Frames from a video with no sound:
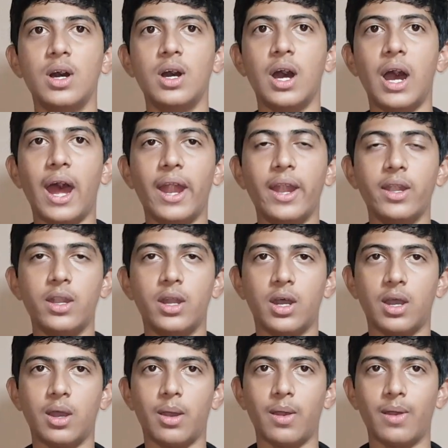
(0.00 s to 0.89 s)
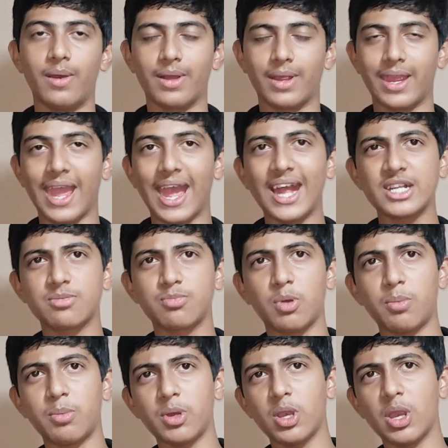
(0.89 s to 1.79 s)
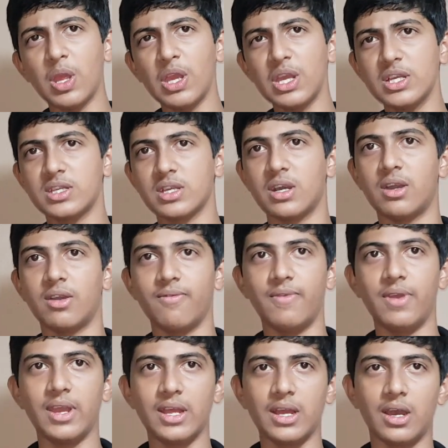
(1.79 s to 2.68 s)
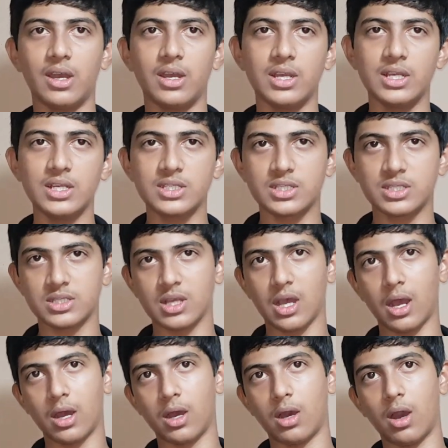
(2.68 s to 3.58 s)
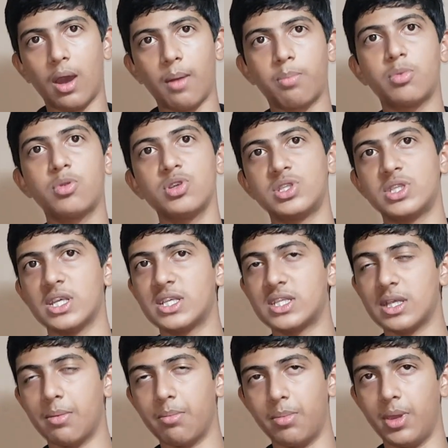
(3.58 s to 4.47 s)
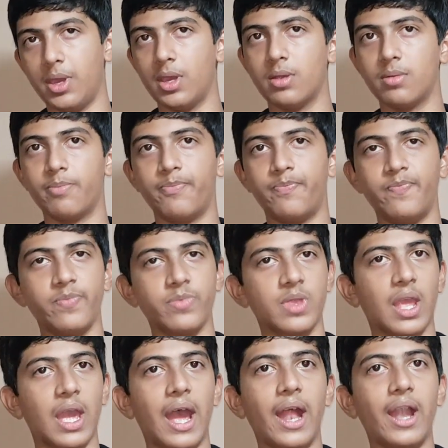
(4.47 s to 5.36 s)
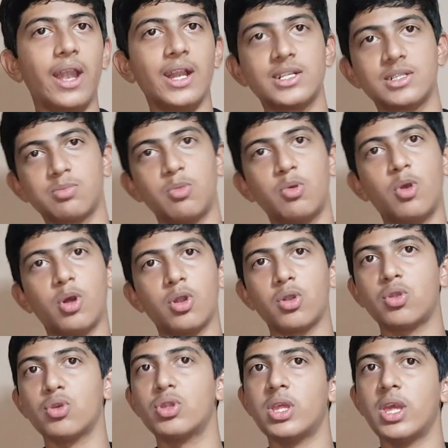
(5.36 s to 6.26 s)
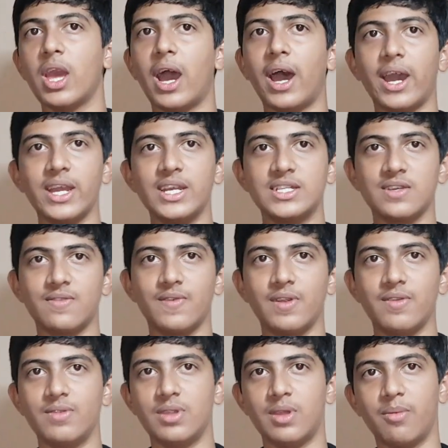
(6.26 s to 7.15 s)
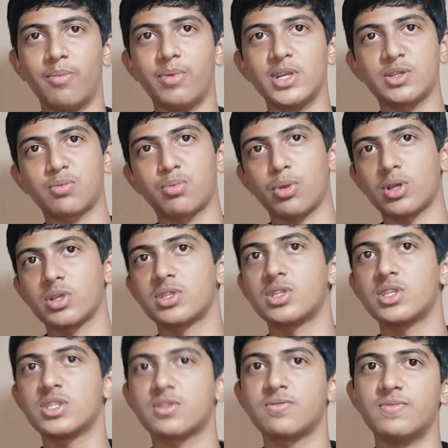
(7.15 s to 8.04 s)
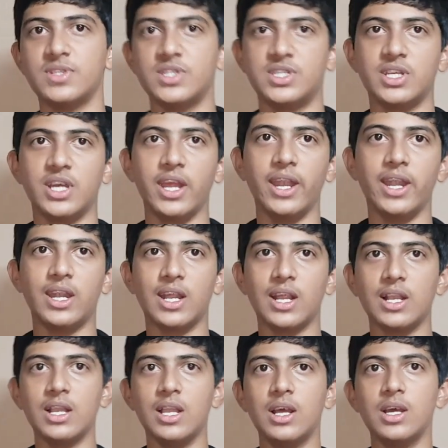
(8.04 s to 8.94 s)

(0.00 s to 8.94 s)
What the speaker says: and cache memory is up to 6 MB. And let's move on to the i7, the best process which the Intel